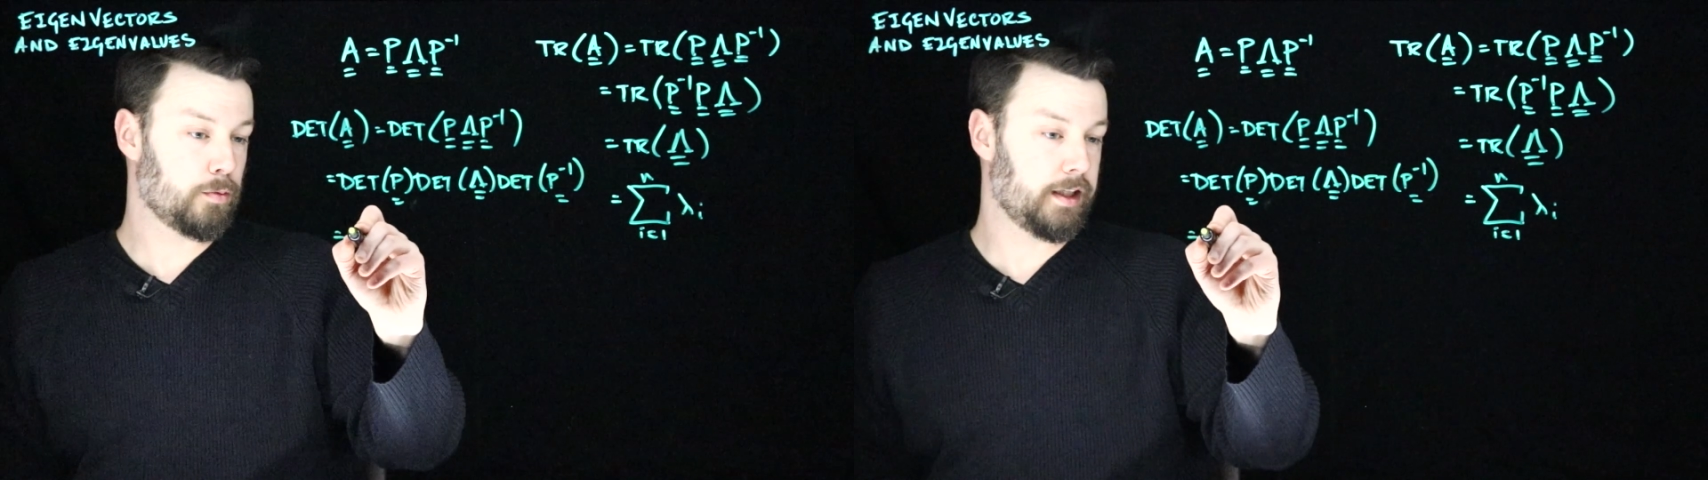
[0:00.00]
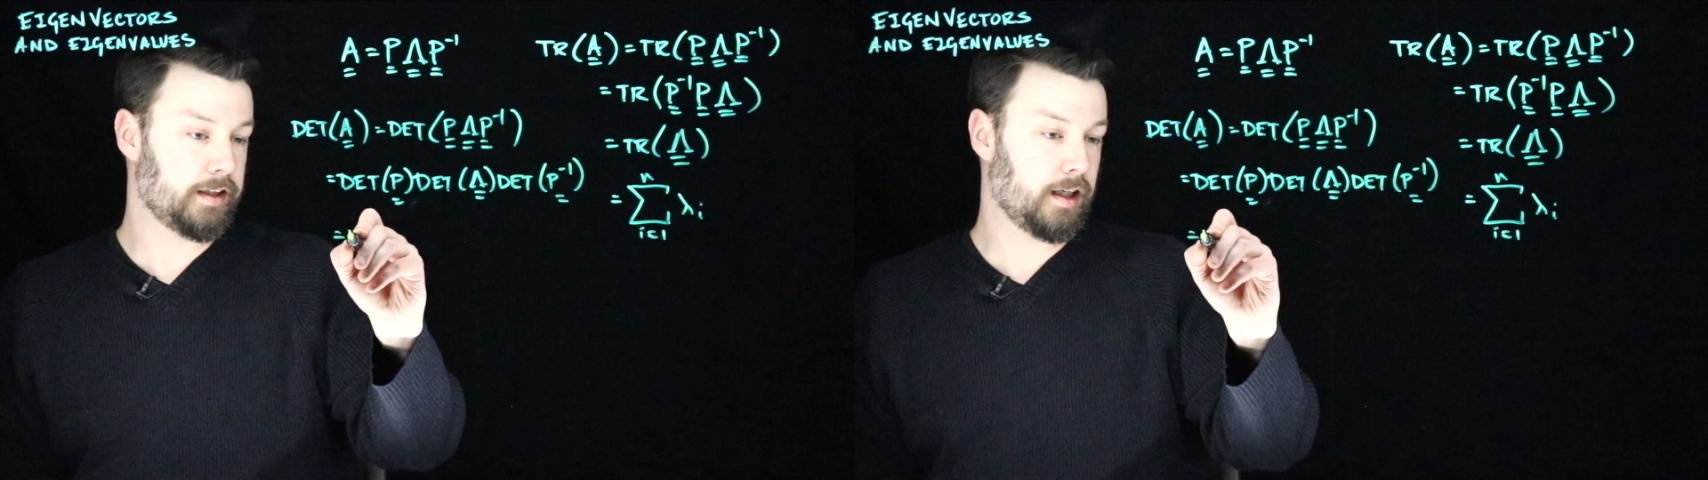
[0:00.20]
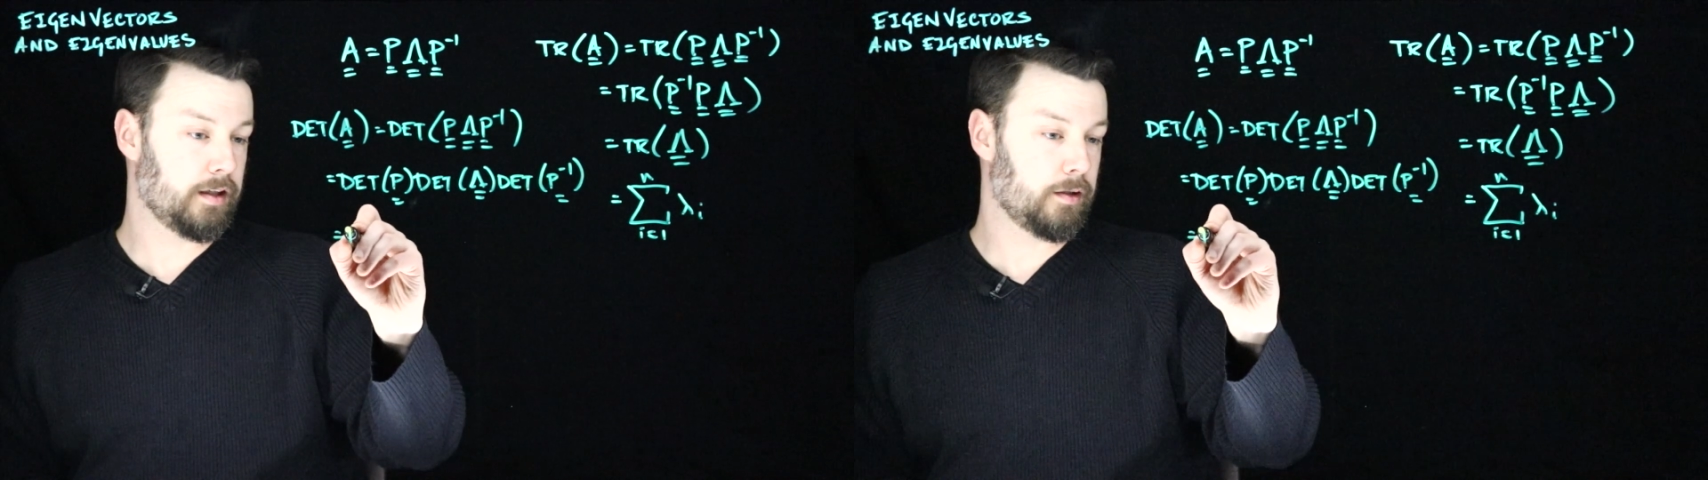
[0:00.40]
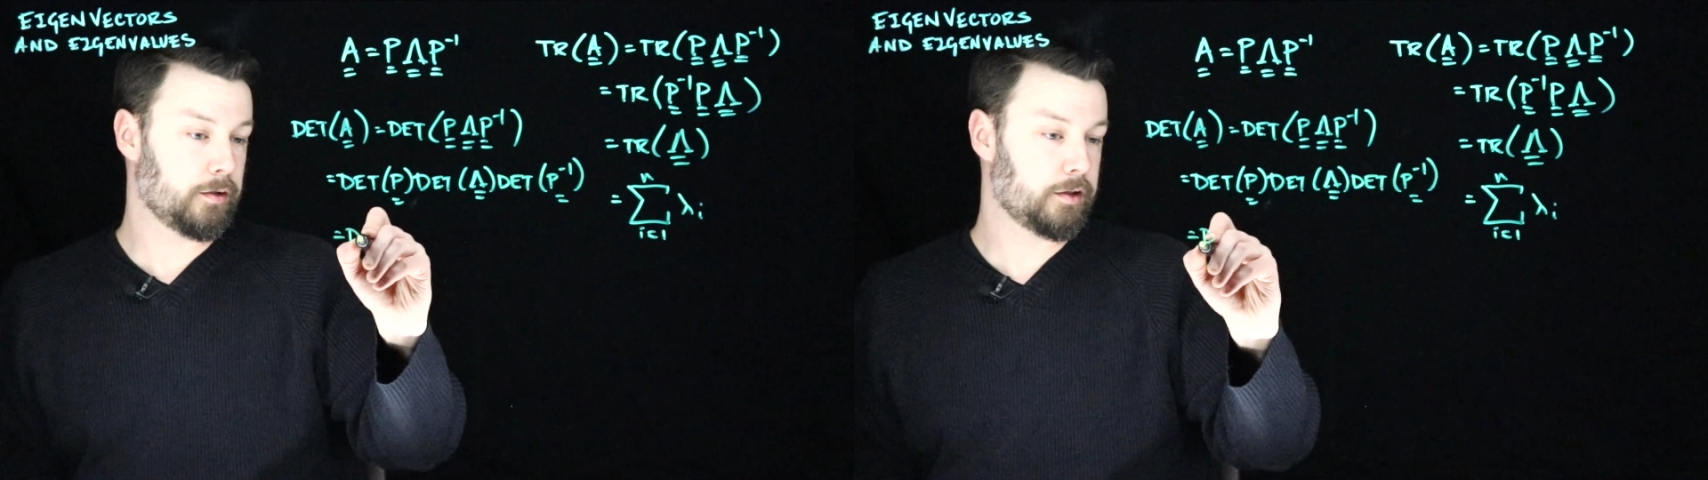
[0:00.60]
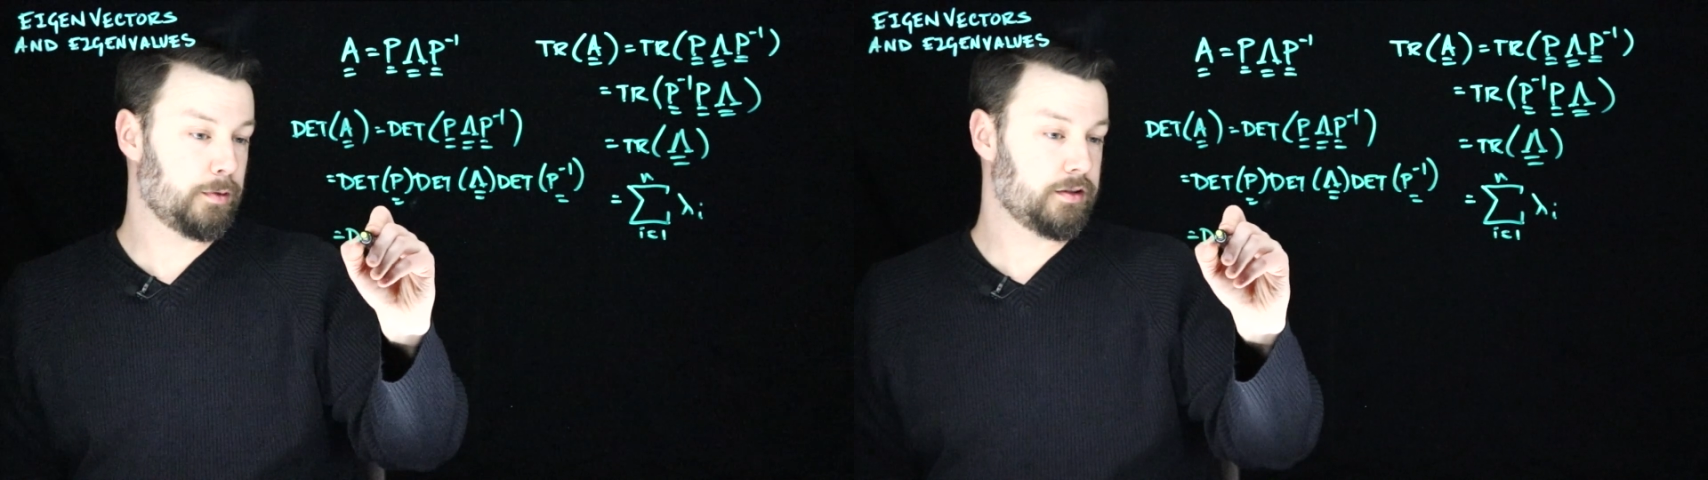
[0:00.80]
writing that out
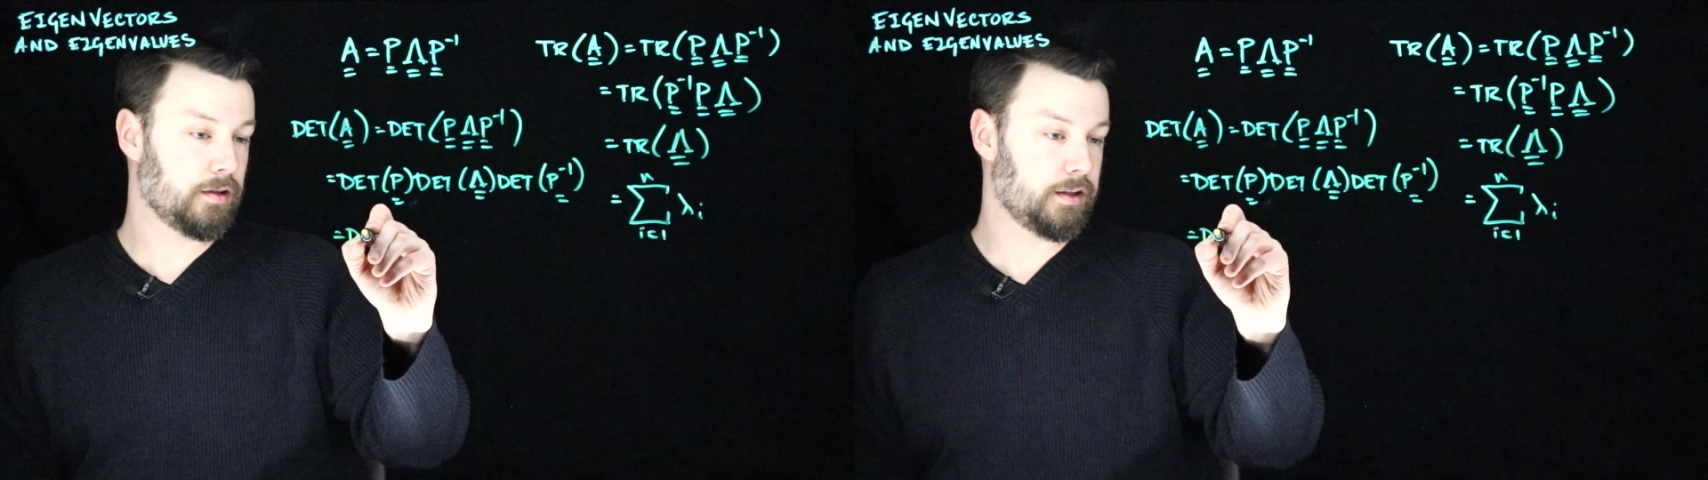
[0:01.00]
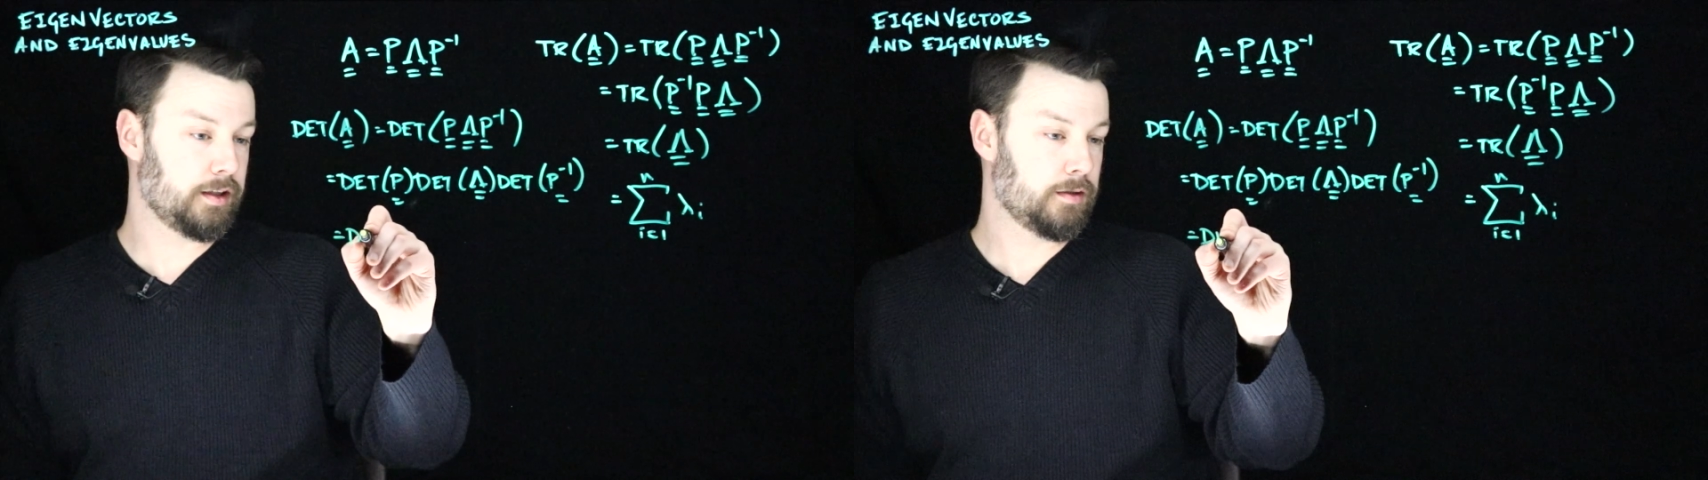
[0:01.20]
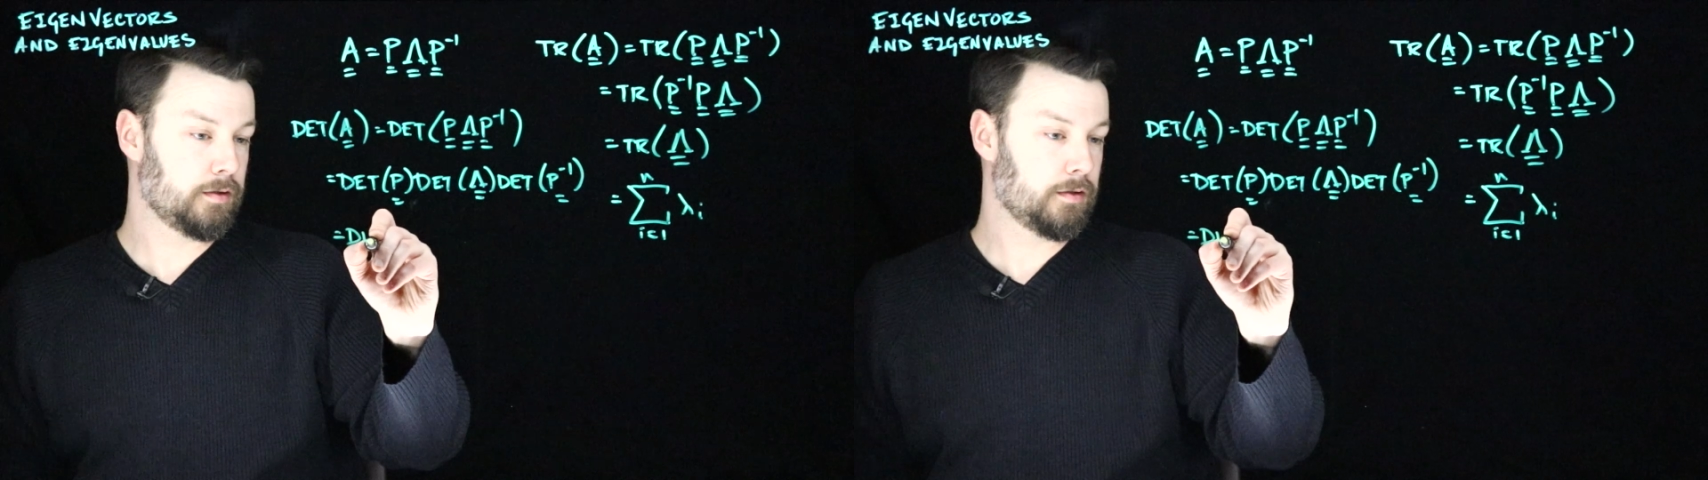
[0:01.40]
explicitly,